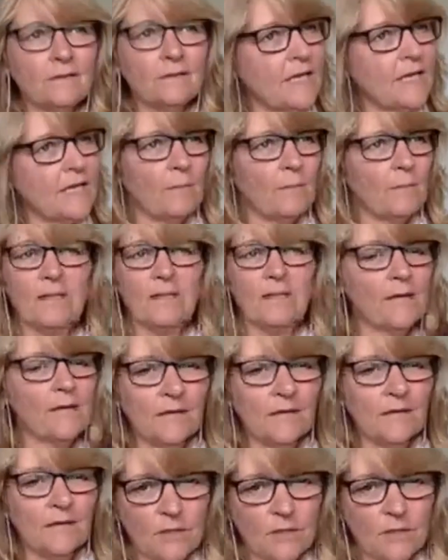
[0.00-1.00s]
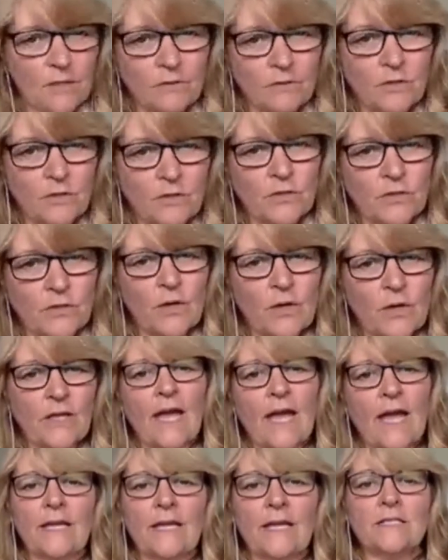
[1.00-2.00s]
tell me that I do
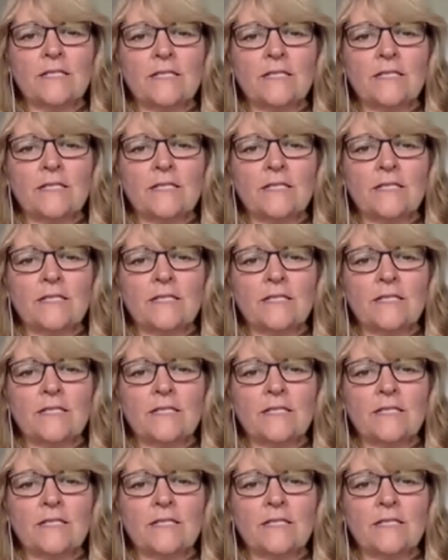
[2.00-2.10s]
okay.